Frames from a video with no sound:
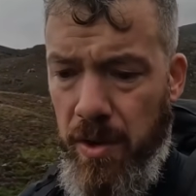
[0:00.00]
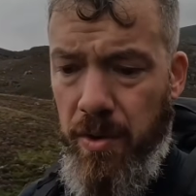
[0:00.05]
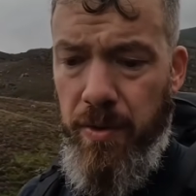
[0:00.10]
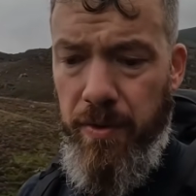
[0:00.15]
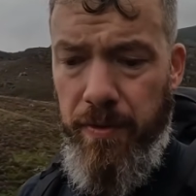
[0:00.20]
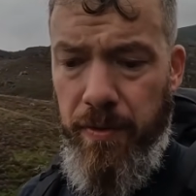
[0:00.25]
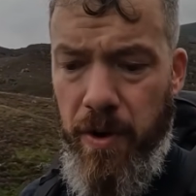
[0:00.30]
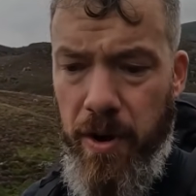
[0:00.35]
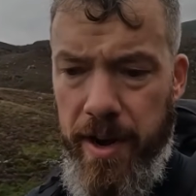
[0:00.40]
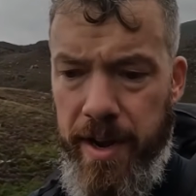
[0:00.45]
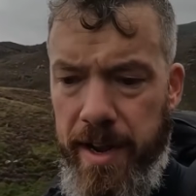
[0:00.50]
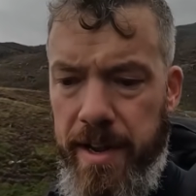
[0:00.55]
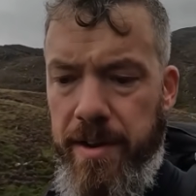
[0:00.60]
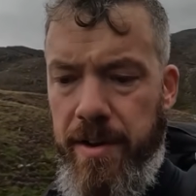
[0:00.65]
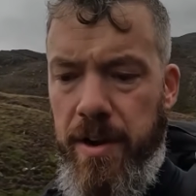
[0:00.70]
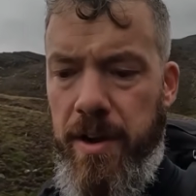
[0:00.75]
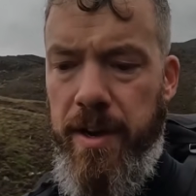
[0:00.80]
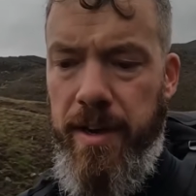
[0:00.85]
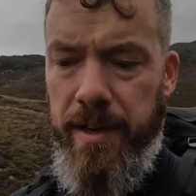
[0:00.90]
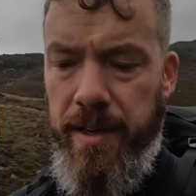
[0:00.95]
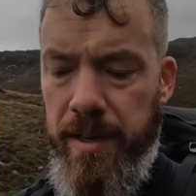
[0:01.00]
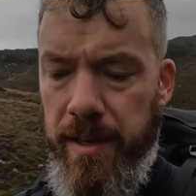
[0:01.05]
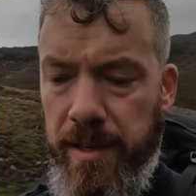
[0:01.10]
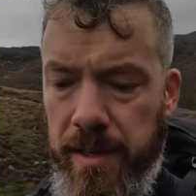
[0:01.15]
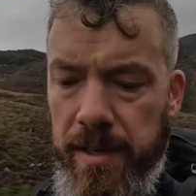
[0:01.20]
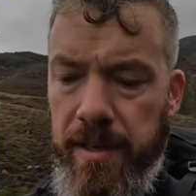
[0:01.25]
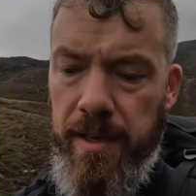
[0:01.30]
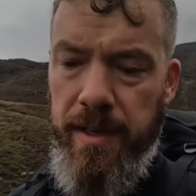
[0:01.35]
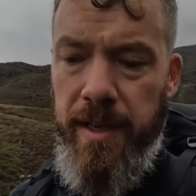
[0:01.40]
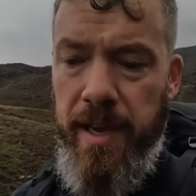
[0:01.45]
on a Friday night,
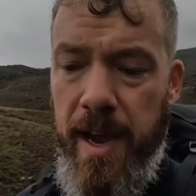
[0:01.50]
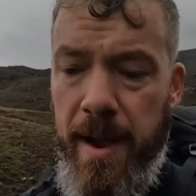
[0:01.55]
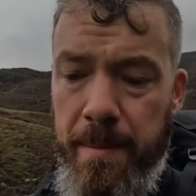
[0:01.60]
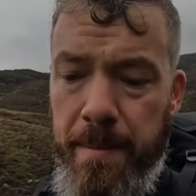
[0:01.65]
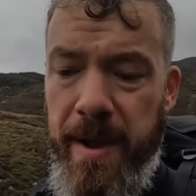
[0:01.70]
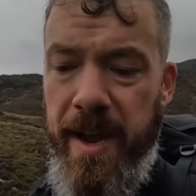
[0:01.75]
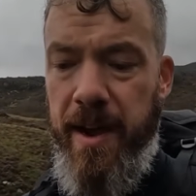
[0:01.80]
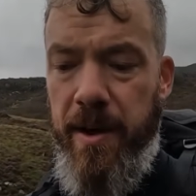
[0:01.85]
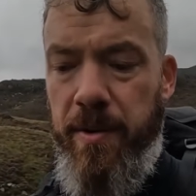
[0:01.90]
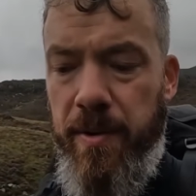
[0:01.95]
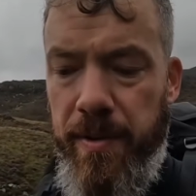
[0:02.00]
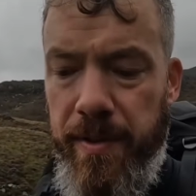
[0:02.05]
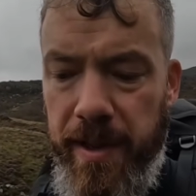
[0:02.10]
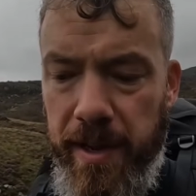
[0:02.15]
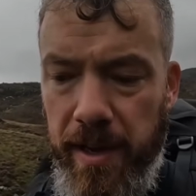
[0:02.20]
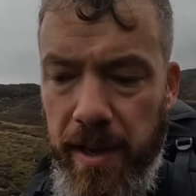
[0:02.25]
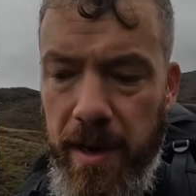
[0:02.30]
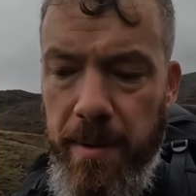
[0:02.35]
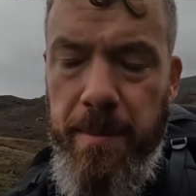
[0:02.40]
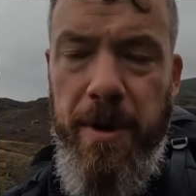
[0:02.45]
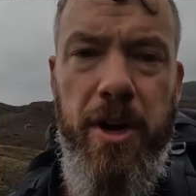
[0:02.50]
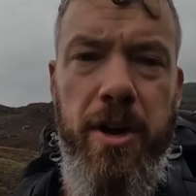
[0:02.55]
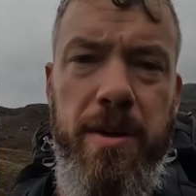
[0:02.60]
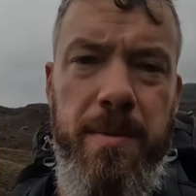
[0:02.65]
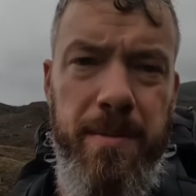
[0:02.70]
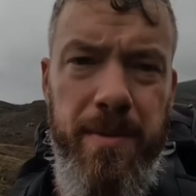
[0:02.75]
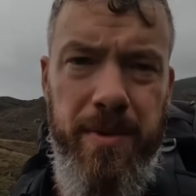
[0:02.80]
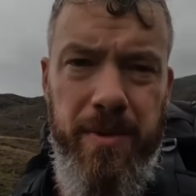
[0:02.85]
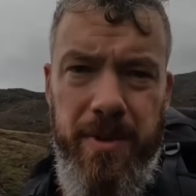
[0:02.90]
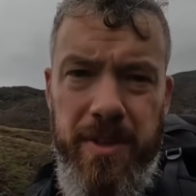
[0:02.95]
camp out and then come
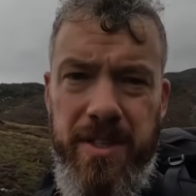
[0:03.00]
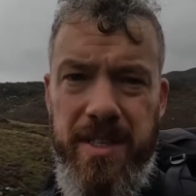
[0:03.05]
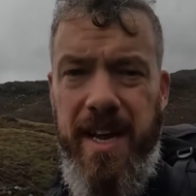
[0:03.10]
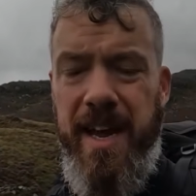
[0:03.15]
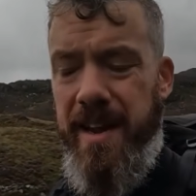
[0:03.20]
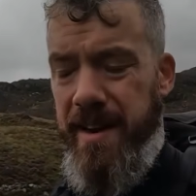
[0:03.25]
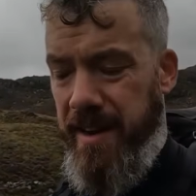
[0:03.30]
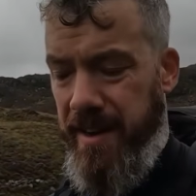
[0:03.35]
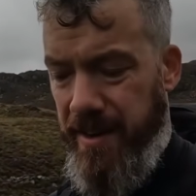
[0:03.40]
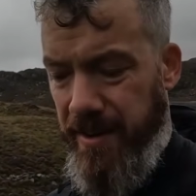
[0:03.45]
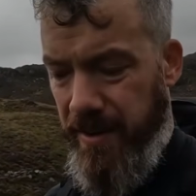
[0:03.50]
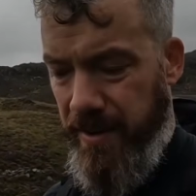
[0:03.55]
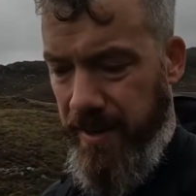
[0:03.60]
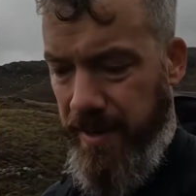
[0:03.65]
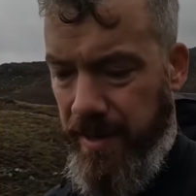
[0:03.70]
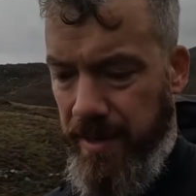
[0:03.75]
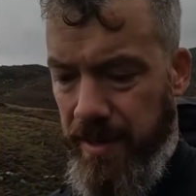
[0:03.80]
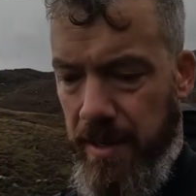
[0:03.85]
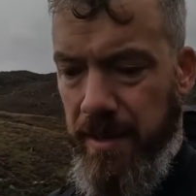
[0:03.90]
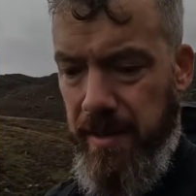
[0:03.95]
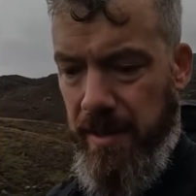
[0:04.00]
home on a Saturday night.